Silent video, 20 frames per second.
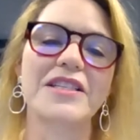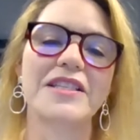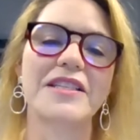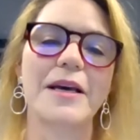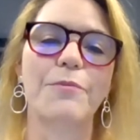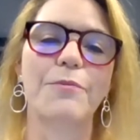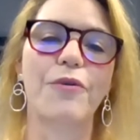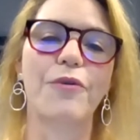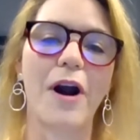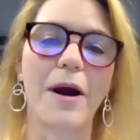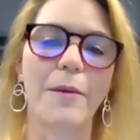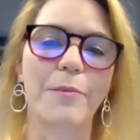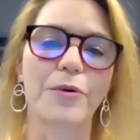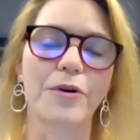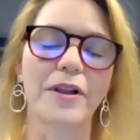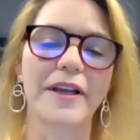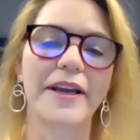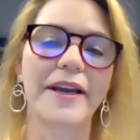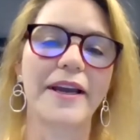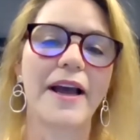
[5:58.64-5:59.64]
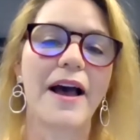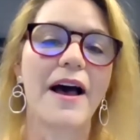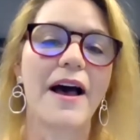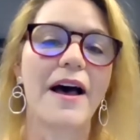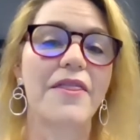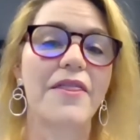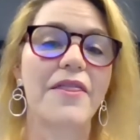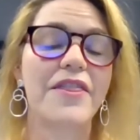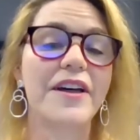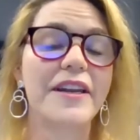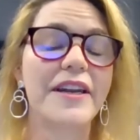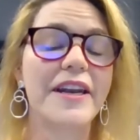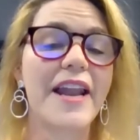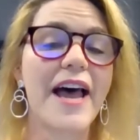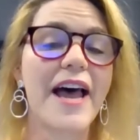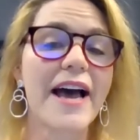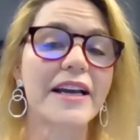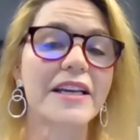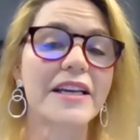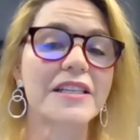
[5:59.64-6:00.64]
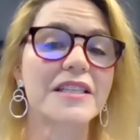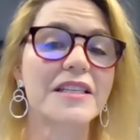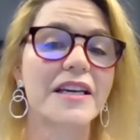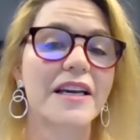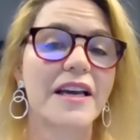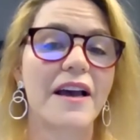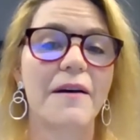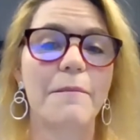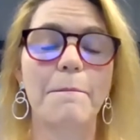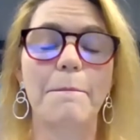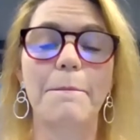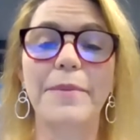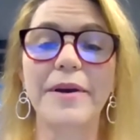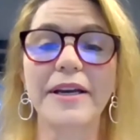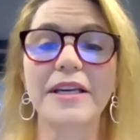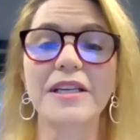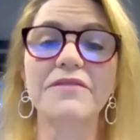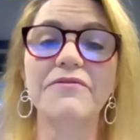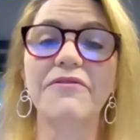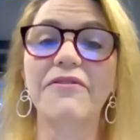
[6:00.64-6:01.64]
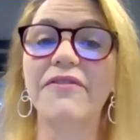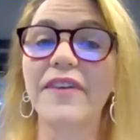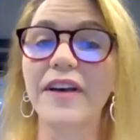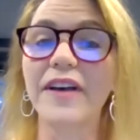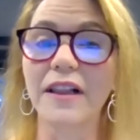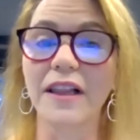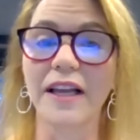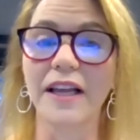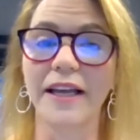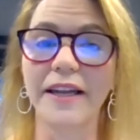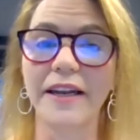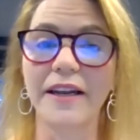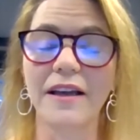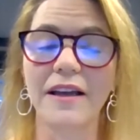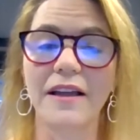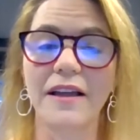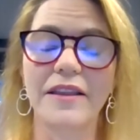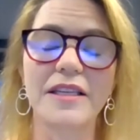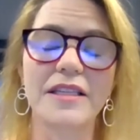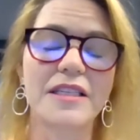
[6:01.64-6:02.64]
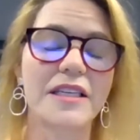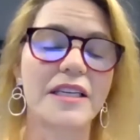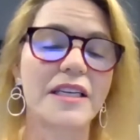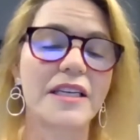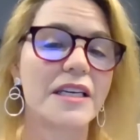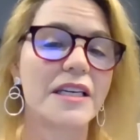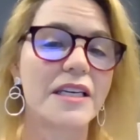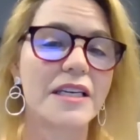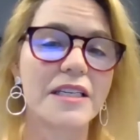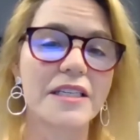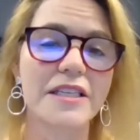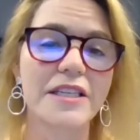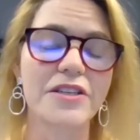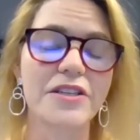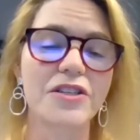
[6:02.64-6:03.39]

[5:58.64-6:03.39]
set properly, the next biggest villain that's the easiest